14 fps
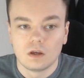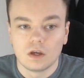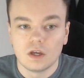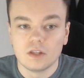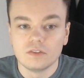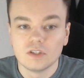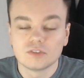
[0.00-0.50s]

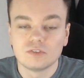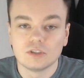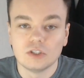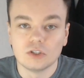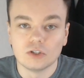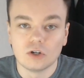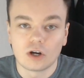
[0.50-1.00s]
In this
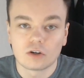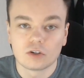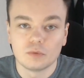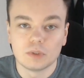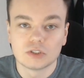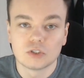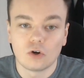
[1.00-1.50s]
video I'm going to be
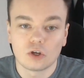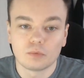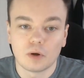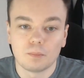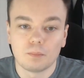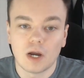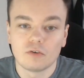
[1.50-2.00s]
talking about
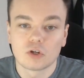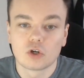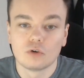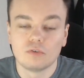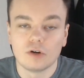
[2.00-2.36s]
my recovery